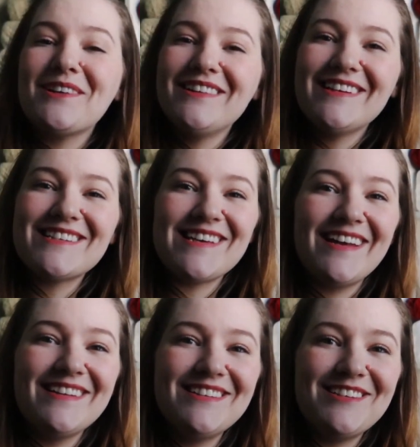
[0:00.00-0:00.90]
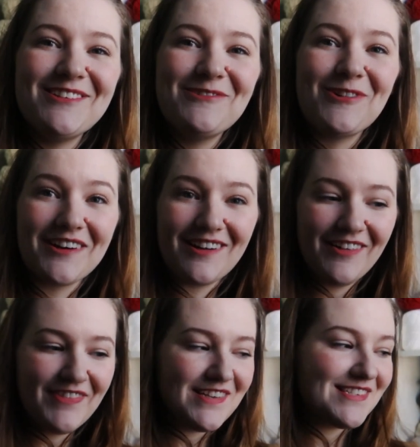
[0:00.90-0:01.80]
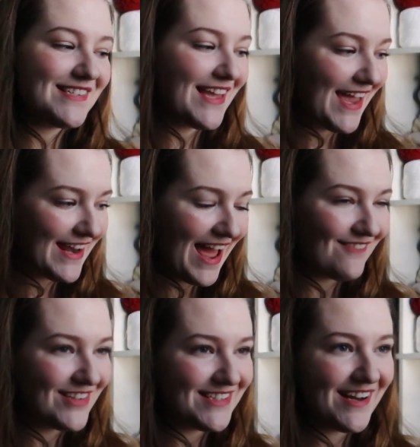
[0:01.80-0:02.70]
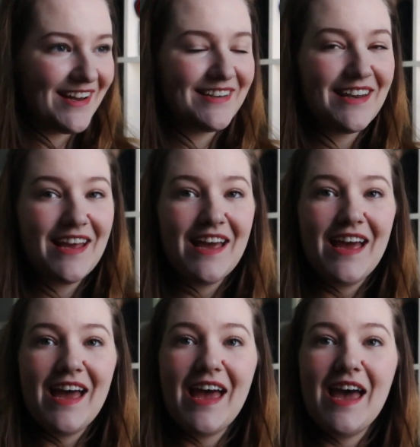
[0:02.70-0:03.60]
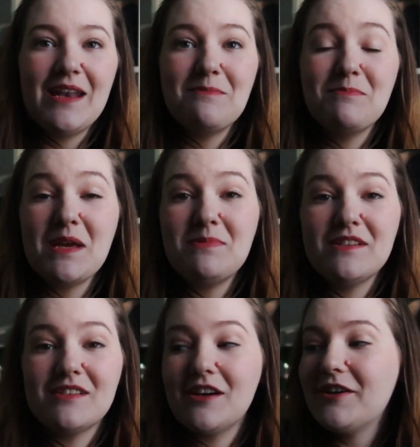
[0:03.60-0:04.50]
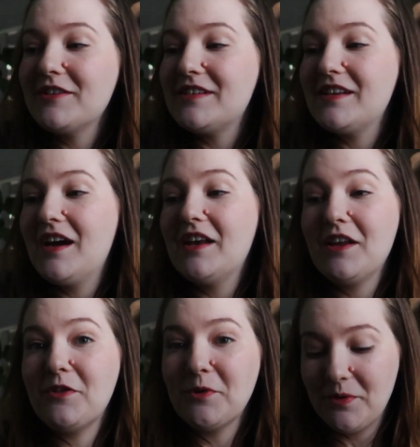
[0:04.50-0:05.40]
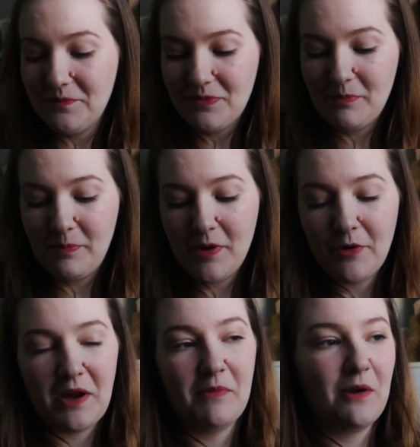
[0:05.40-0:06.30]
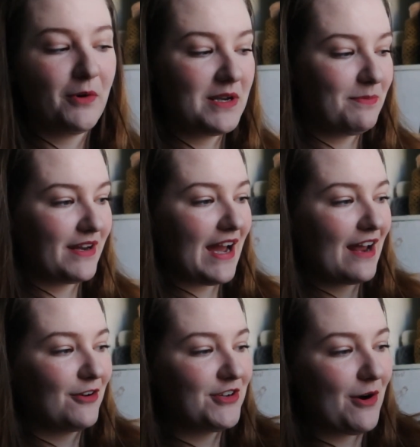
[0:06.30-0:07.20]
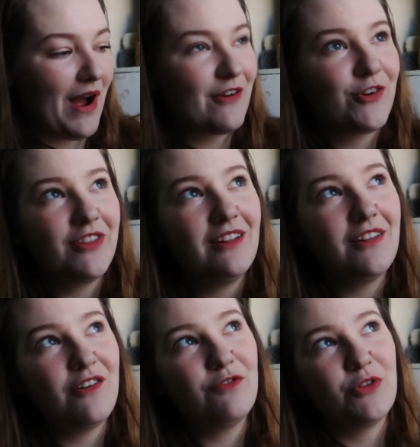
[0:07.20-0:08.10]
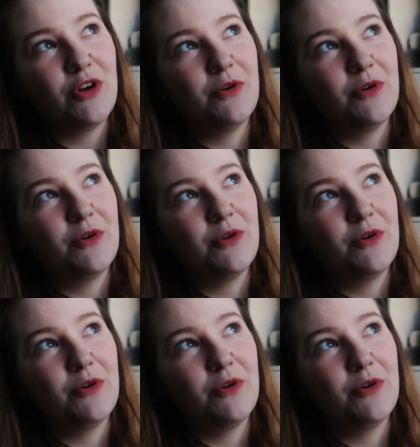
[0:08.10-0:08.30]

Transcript: excited to work on this and have it done, and maybe start another Pokemon one, but I don't know. I really love the